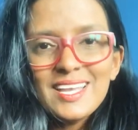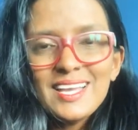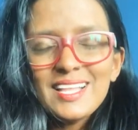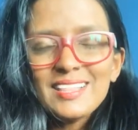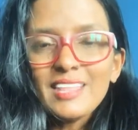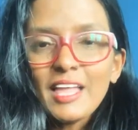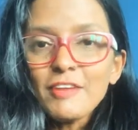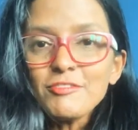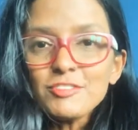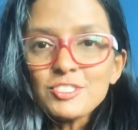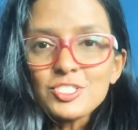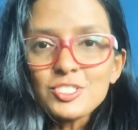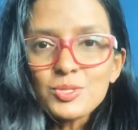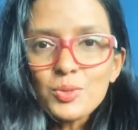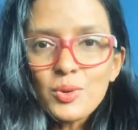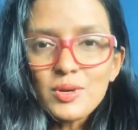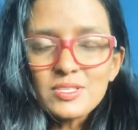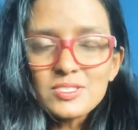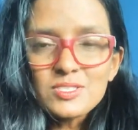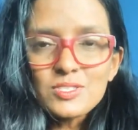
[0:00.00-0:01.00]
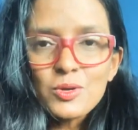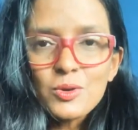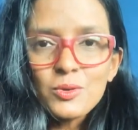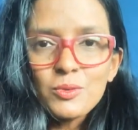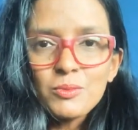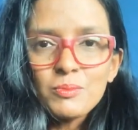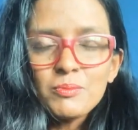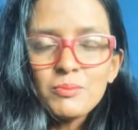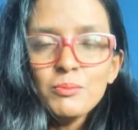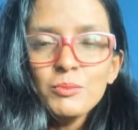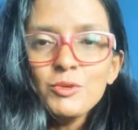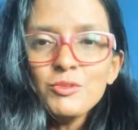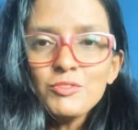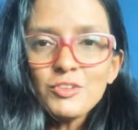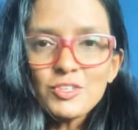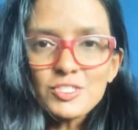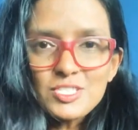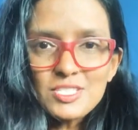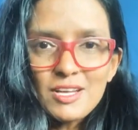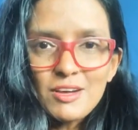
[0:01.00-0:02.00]
Life is short, so move
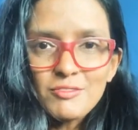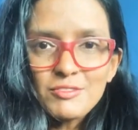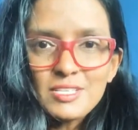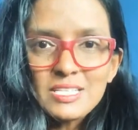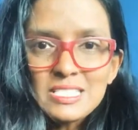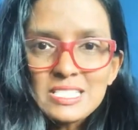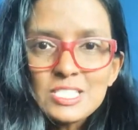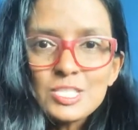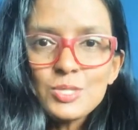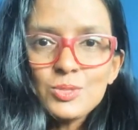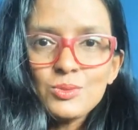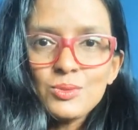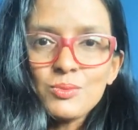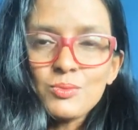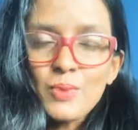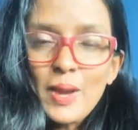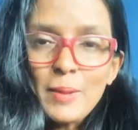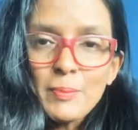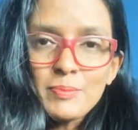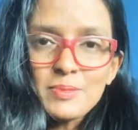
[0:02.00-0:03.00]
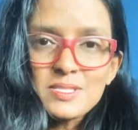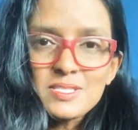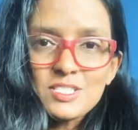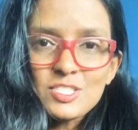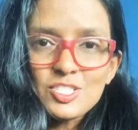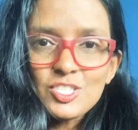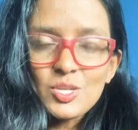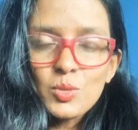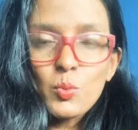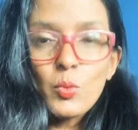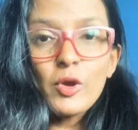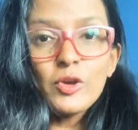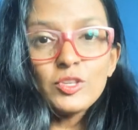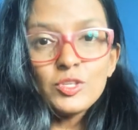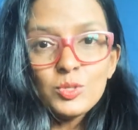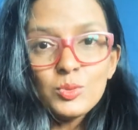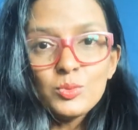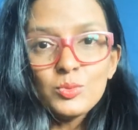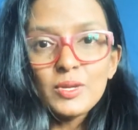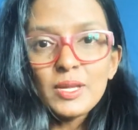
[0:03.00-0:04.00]
yourself into the right position where
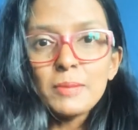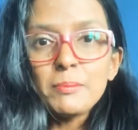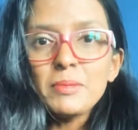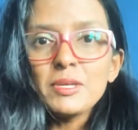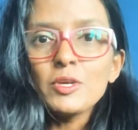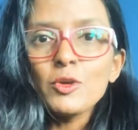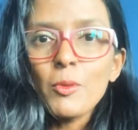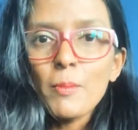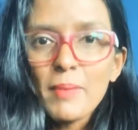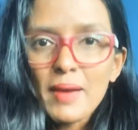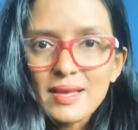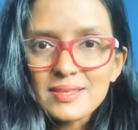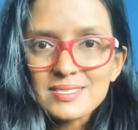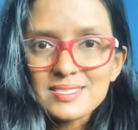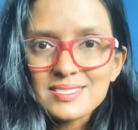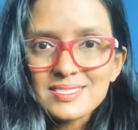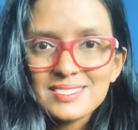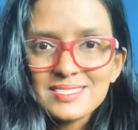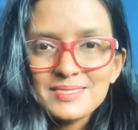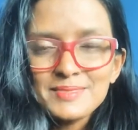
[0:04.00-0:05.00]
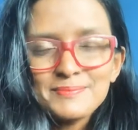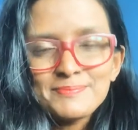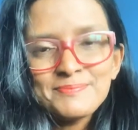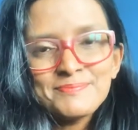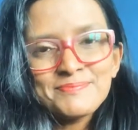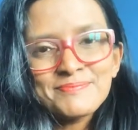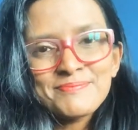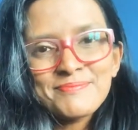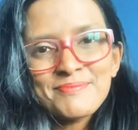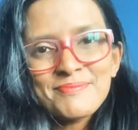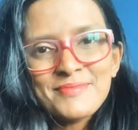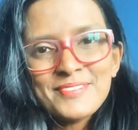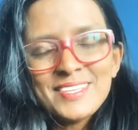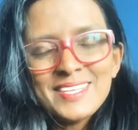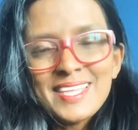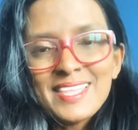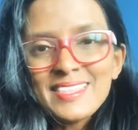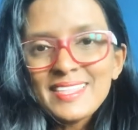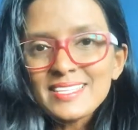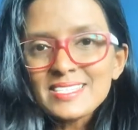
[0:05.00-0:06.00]
you can be your best.
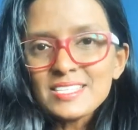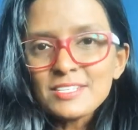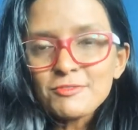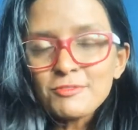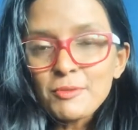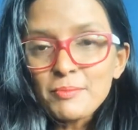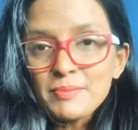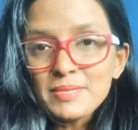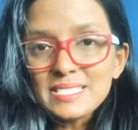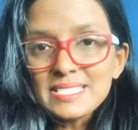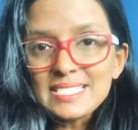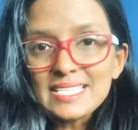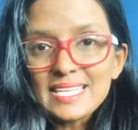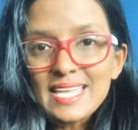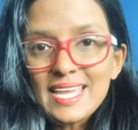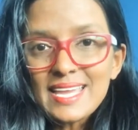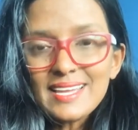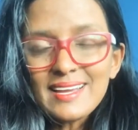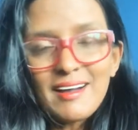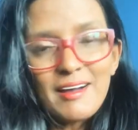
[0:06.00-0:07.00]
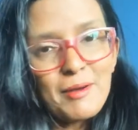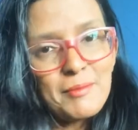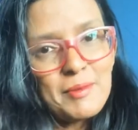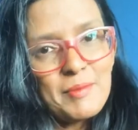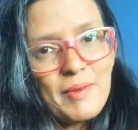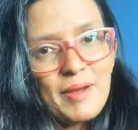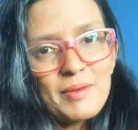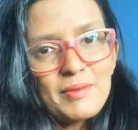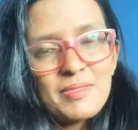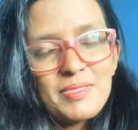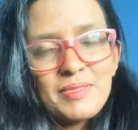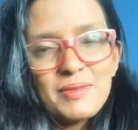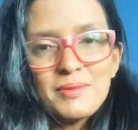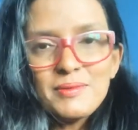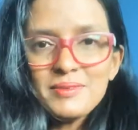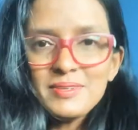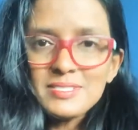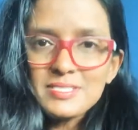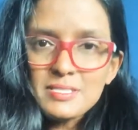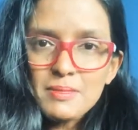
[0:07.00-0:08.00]
That's it from me today. I'll be back with you
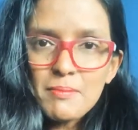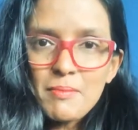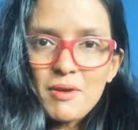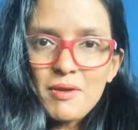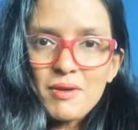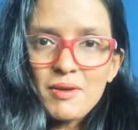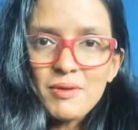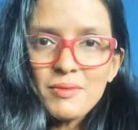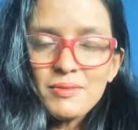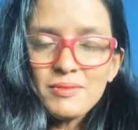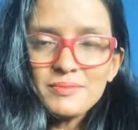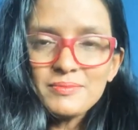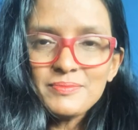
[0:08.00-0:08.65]
tomorrow.